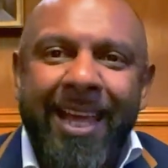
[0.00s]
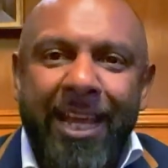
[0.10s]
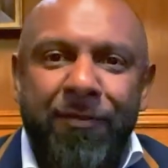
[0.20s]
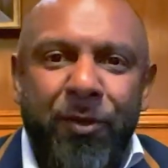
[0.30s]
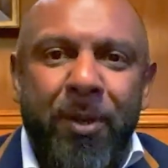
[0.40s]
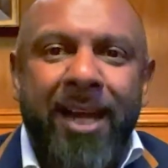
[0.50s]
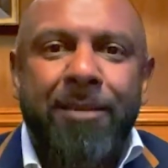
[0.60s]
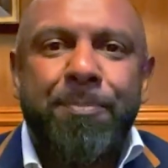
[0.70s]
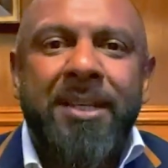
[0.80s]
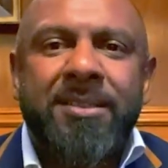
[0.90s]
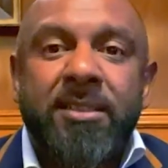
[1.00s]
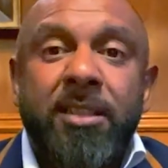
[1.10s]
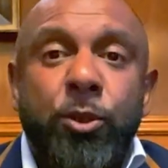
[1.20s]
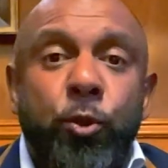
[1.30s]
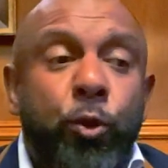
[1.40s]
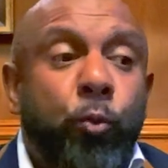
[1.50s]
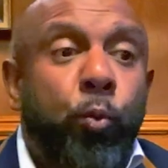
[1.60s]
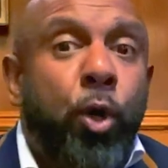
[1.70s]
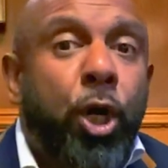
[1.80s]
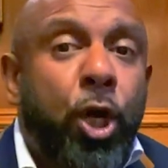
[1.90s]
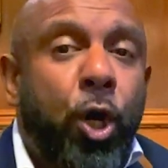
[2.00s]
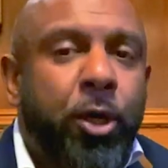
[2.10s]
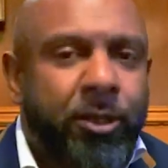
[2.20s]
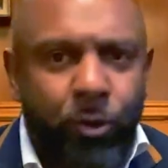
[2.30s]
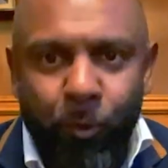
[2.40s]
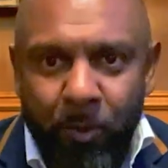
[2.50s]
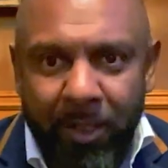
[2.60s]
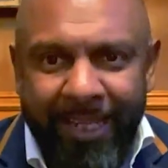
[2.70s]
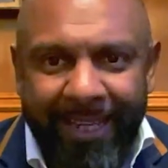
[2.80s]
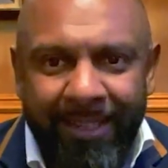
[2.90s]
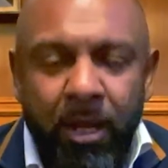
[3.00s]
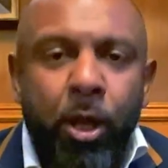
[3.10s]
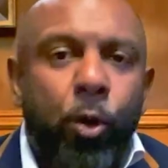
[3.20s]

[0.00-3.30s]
if you had a business that you could work on, not work in,